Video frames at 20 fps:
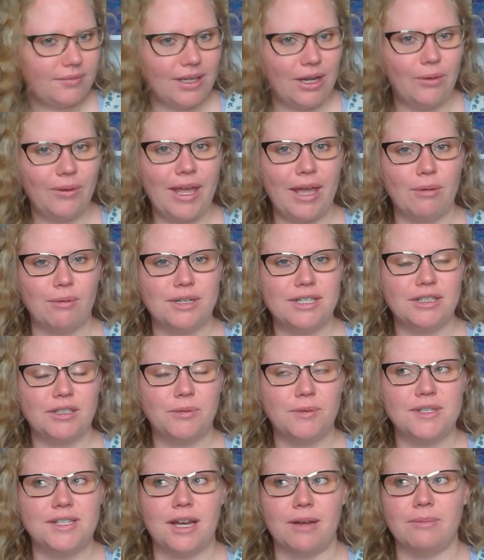Okay, we're
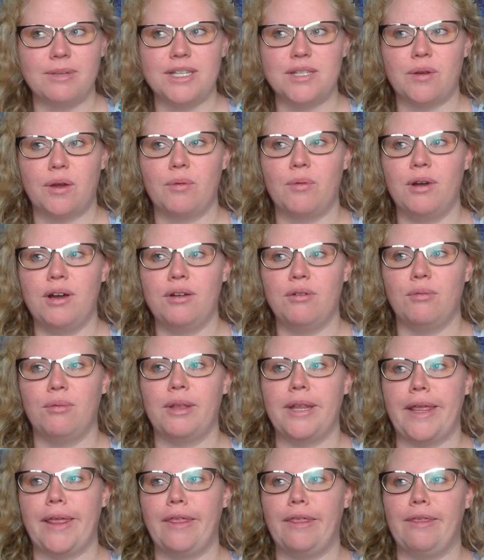dealing with zombies, so I want a
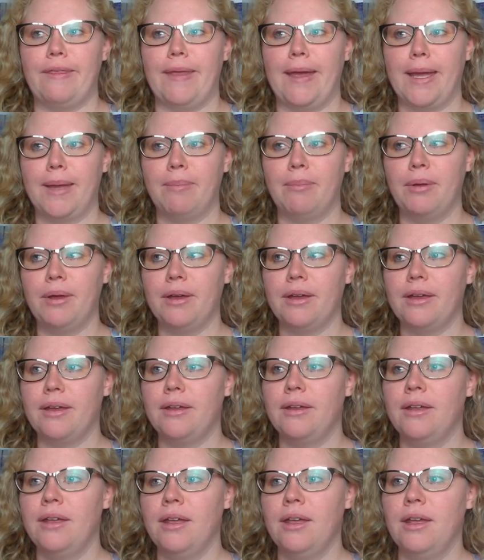really thick book
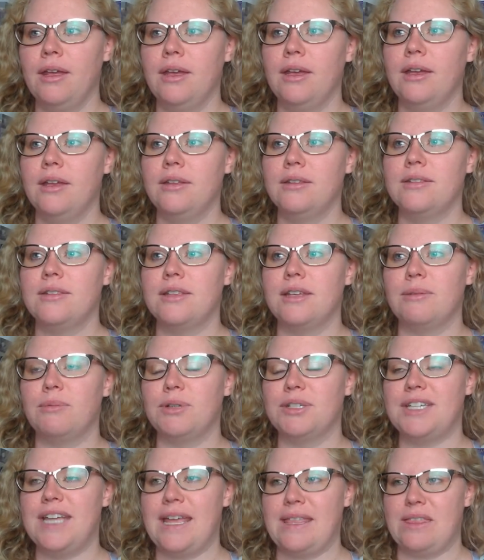that
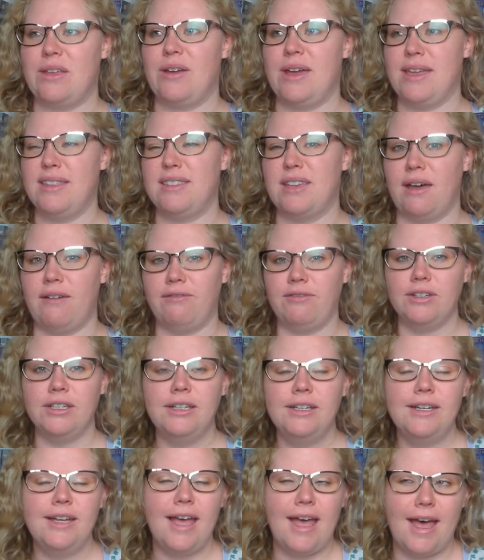will take their heads off.
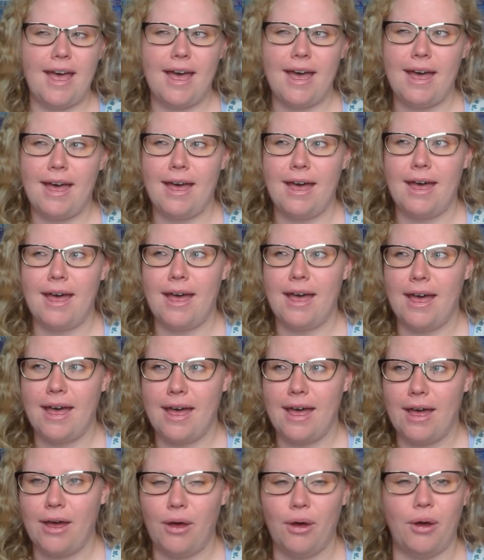
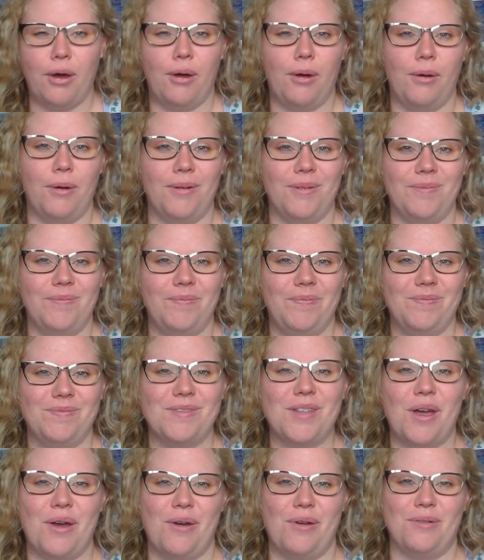Oh,
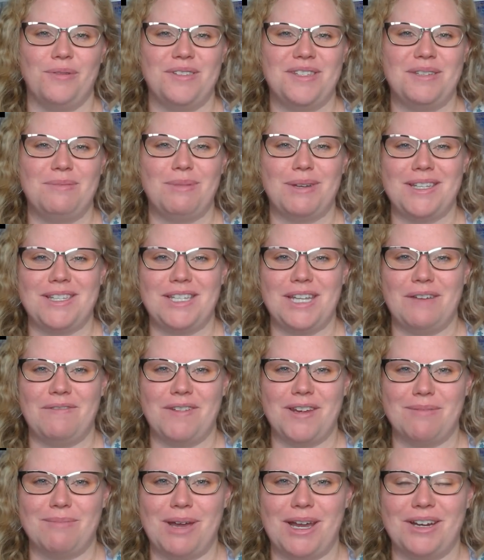The Host by
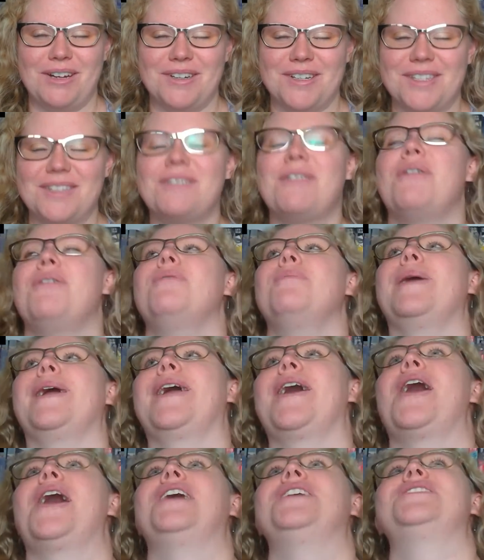Stephanie Myers. Oh my
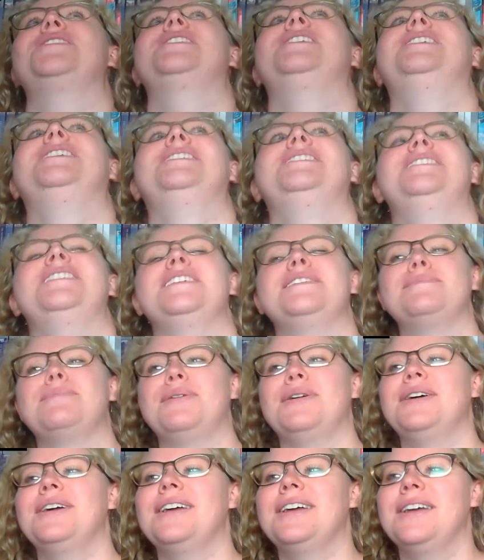gosh, this
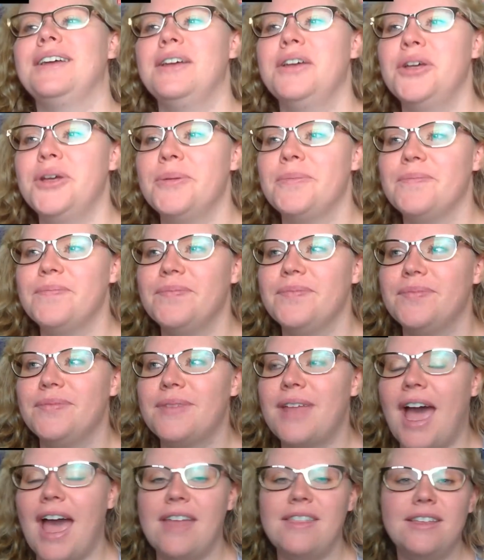book,
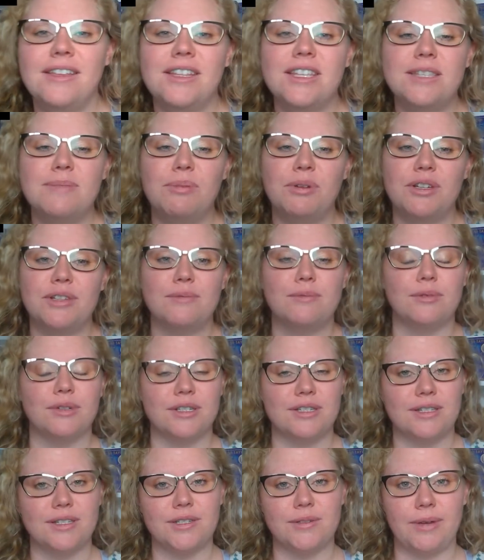I think this book is
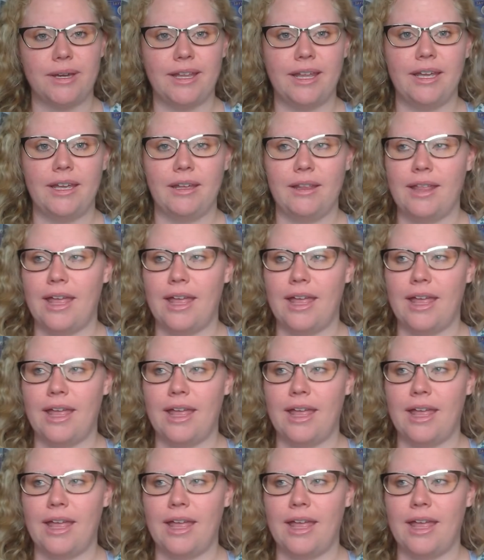worse than Twilight.